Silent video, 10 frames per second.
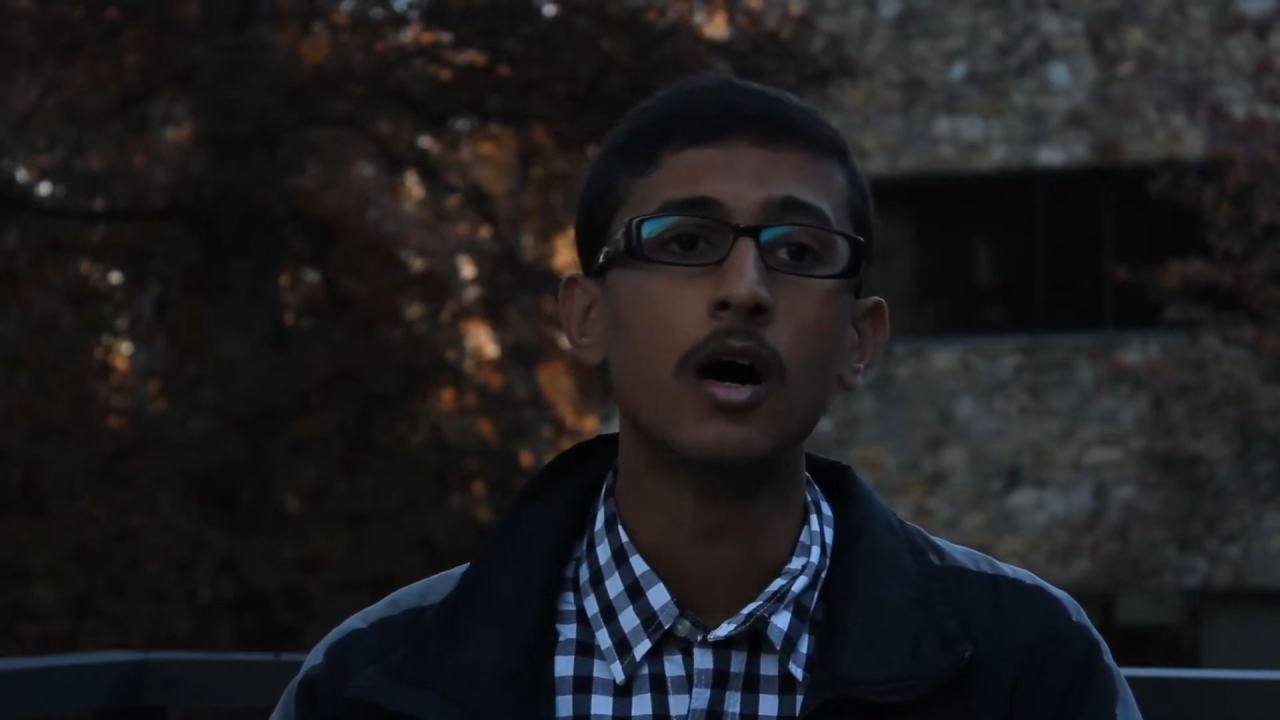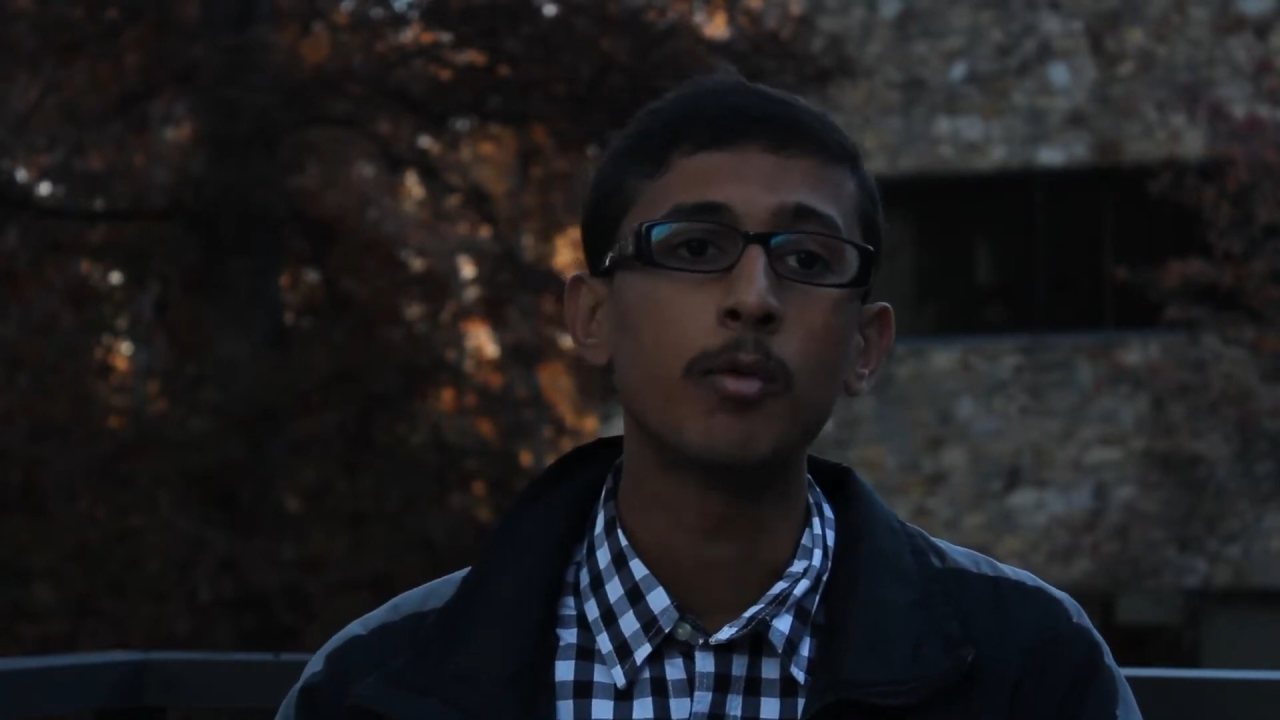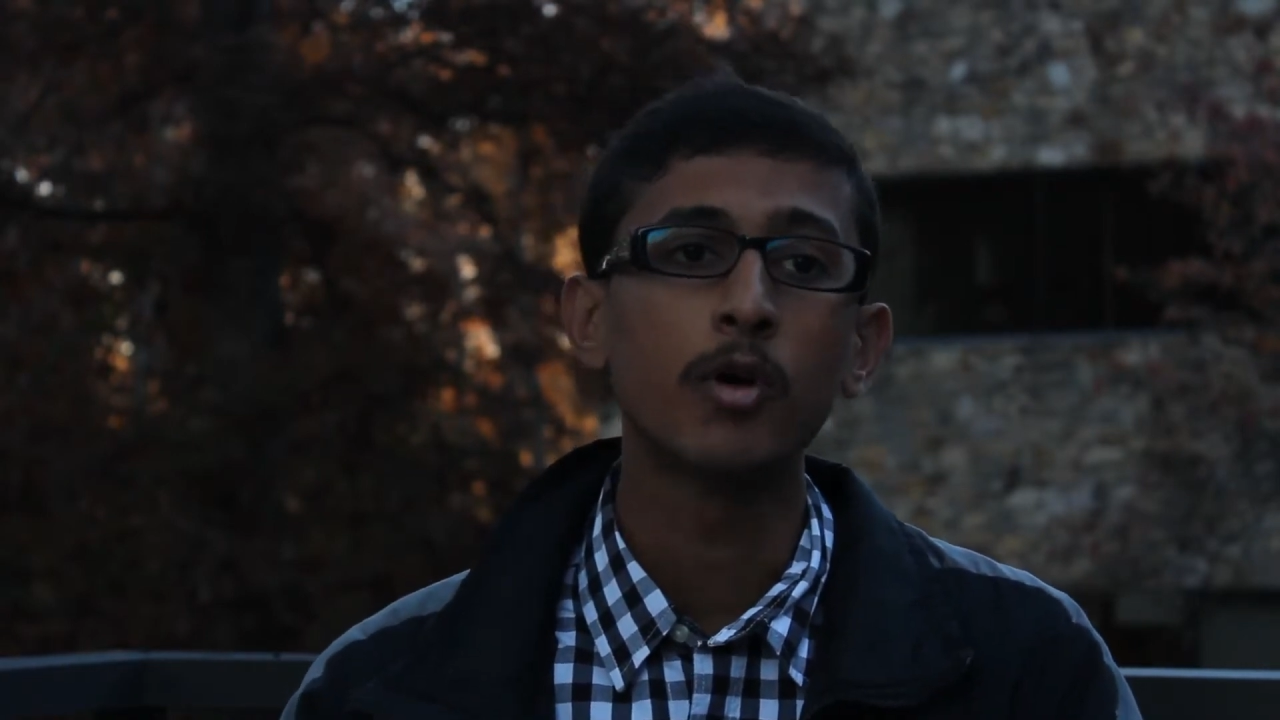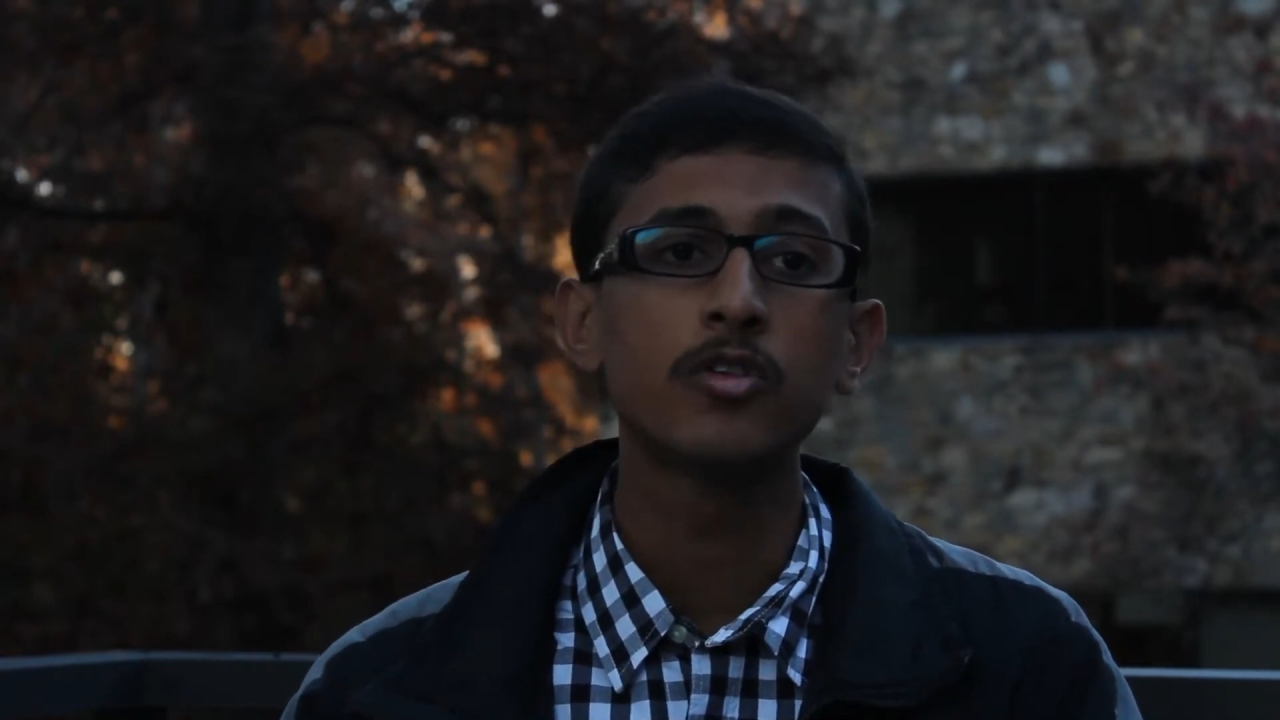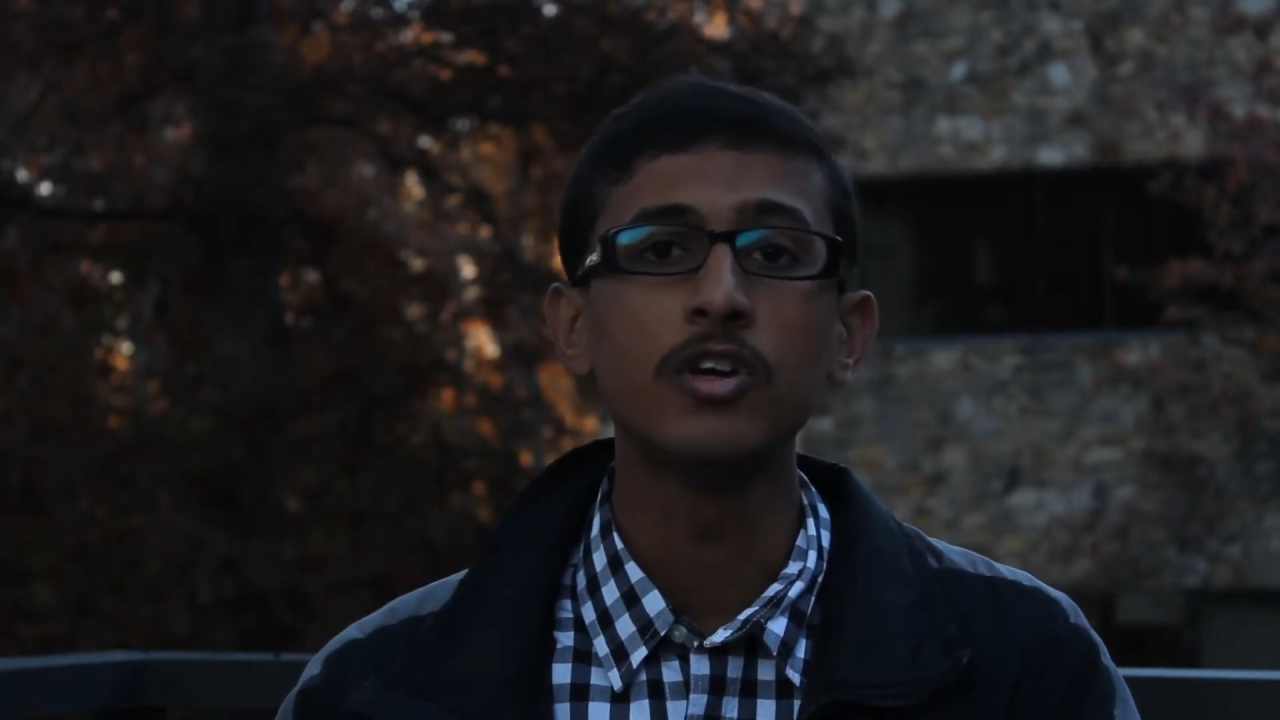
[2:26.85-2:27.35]

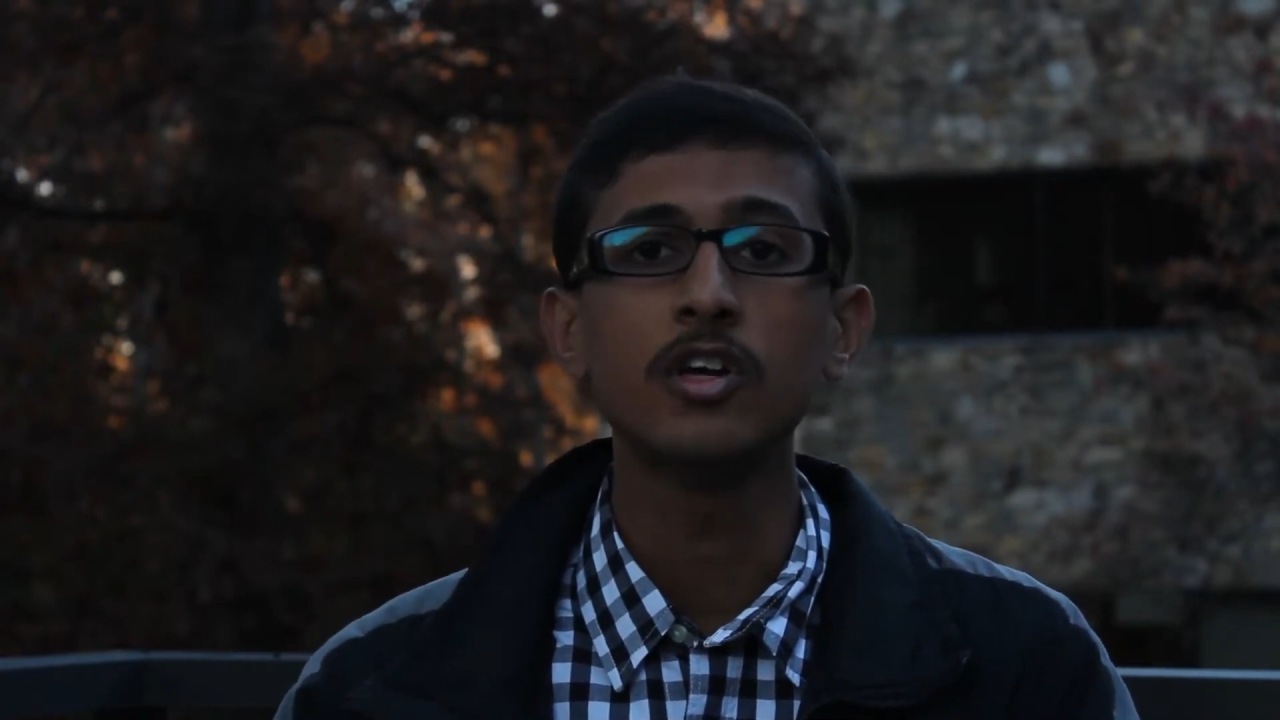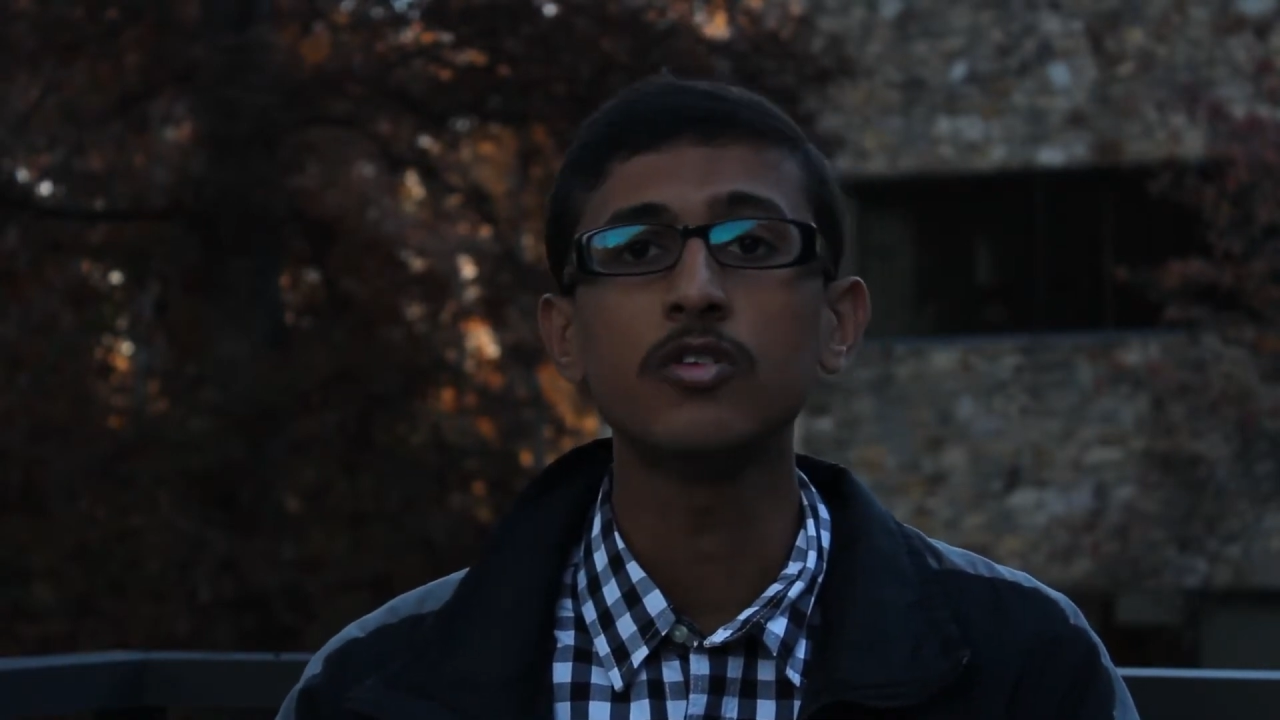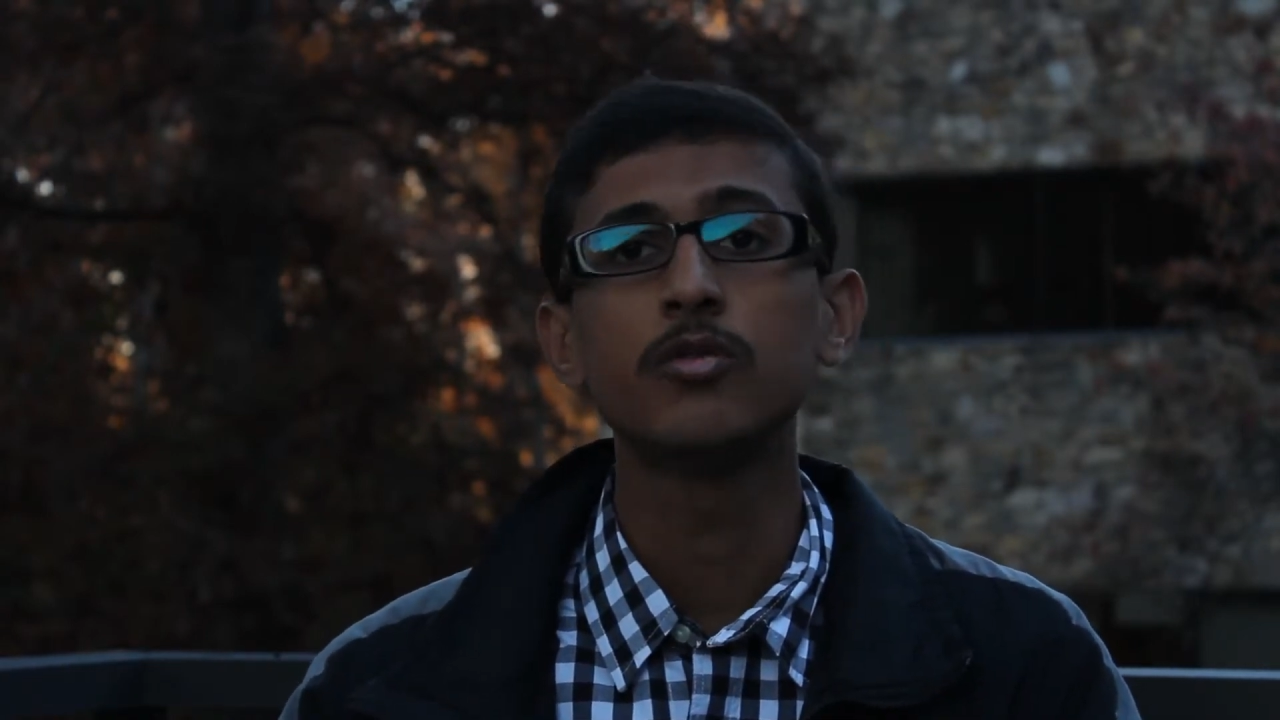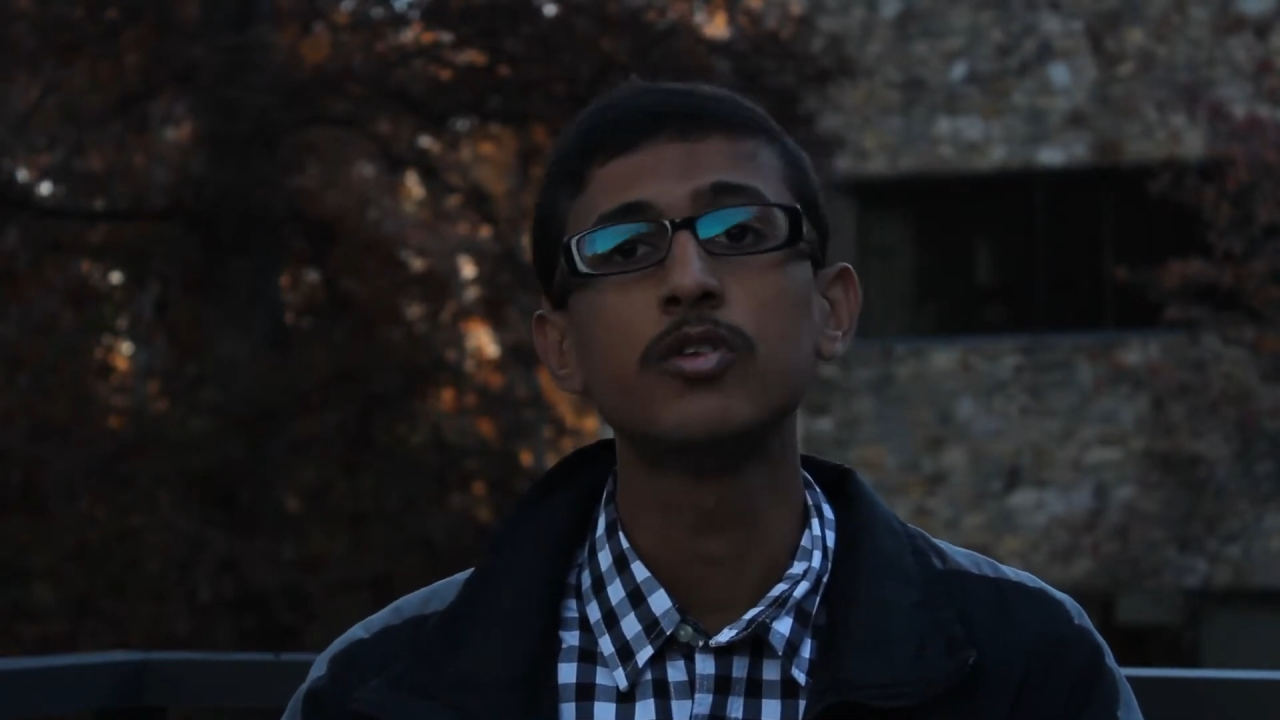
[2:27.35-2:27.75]
opportunities